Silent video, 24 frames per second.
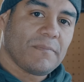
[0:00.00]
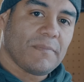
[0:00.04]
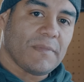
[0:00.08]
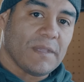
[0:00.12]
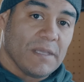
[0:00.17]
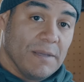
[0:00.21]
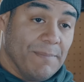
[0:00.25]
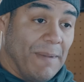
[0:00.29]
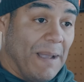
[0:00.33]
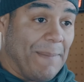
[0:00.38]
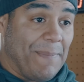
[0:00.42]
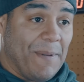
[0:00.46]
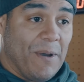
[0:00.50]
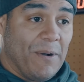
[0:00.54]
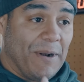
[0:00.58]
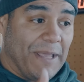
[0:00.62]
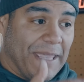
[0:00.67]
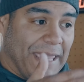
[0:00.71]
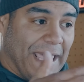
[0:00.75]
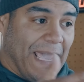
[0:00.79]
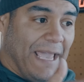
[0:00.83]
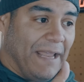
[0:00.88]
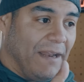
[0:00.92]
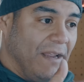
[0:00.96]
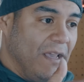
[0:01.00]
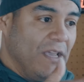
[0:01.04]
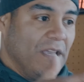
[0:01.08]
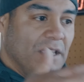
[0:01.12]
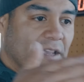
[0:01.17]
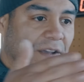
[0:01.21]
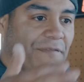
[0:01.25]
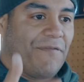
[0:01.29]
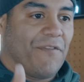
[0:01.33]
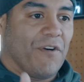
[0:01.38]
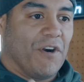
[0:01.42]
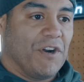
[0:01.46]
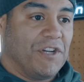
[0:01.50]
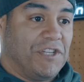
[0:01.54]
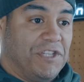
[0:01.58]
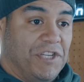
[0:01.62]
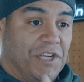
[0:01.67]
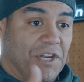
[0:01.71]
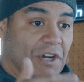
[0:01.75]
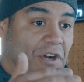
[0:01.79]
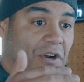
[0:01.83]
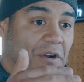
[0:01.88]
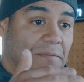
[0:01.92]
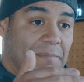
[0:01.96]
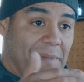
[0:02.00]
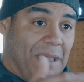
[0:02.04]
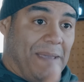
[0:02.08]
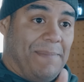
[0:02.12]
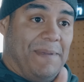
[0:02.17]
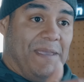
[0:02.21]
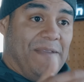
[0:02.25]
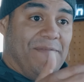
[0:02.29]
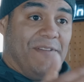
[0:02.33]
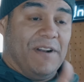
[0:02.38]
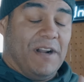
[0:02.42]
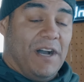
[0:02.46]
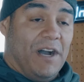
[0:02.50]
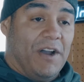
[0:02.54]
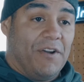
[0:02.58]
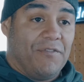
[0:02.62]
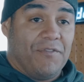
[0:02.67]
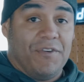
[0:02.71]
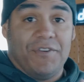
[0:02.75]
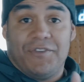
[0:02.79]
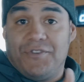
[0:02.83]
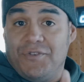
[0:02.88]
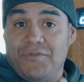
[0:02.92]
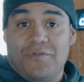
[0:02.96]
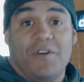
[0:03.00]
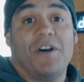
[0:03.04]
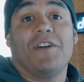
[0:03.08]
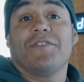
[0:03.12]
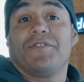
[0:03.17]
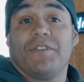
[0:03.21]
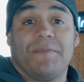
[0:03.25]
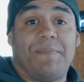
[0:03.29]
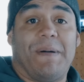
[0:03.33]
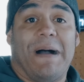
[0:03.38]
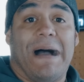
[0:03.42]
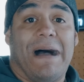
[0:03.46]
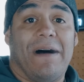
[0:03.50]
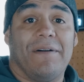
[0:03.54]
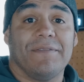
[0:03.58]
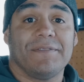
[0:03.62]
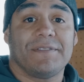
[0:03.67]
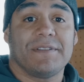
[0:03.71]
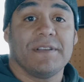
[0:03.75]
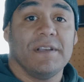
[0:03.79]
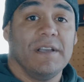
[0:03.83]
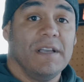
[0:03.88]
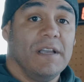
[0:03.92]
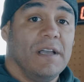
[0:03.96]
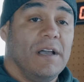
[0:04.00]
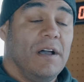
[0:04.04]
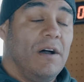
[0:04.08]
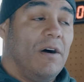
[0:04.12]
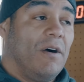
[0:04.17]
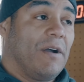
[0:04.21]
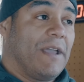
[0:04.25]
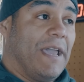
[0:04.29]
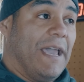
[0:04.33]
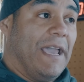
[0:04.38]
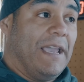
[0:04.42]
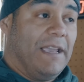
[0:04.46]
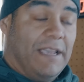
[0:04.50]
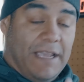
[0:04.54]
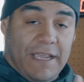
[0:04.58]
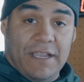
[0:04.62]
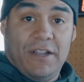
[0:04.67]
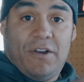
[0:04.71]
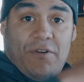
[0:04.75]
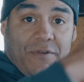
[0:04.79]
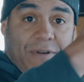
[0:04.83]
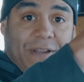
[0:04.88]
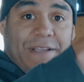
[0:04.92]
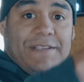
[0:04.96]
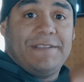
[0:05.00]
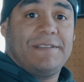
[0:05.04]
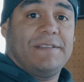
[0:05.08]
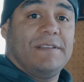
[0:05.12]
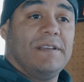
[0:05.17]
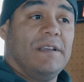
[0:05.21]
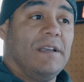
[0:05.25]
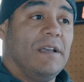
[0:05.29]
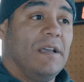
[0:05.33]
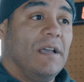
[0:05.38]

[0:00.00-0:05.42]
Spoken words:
You might be able to get your first year, maybe even 100, 200 pounds, okay, increase.